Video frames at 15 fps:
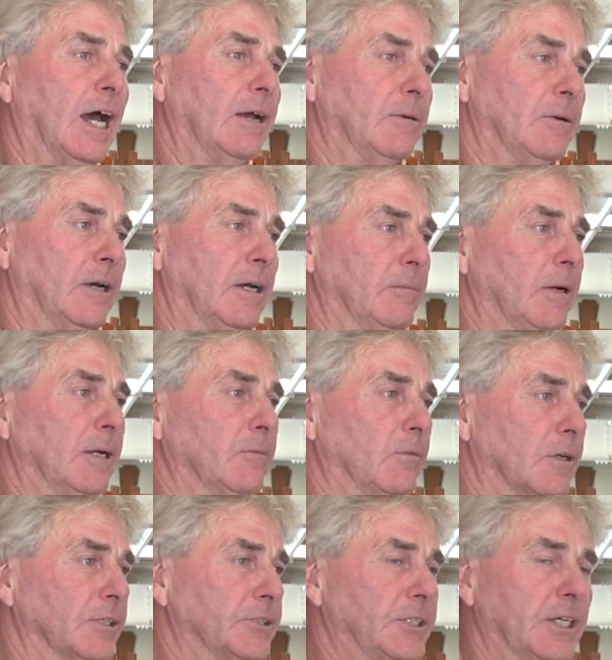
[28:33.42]
I might
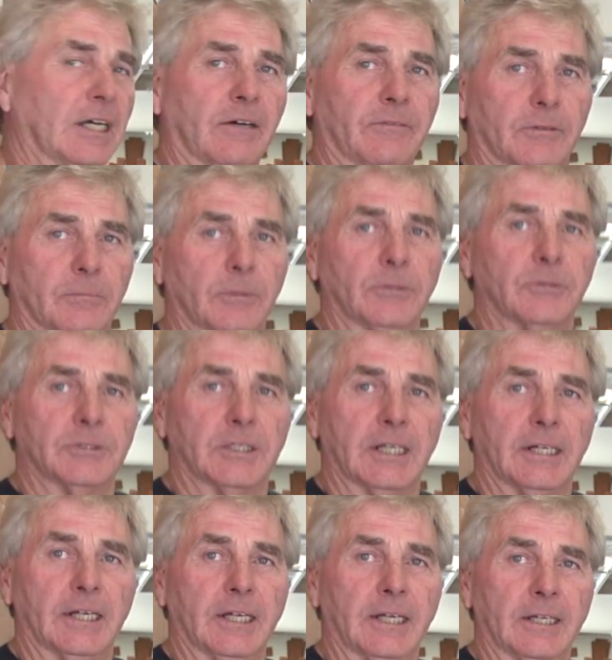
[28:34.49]
want to stay off the booze
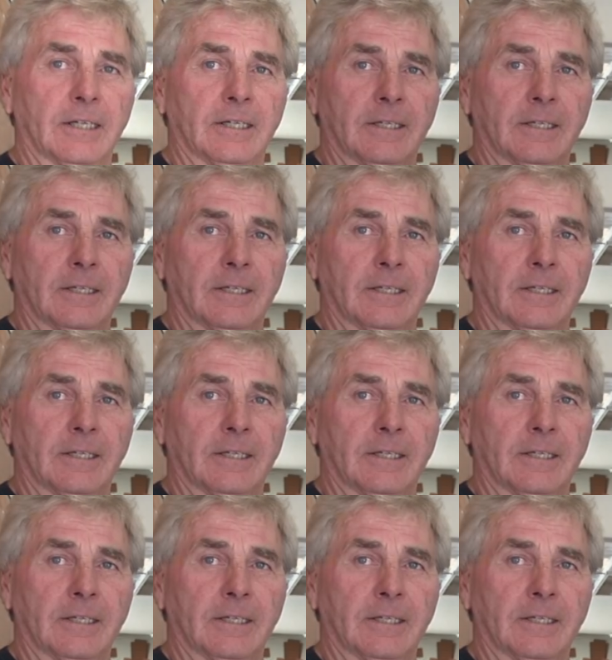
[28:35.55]
that day.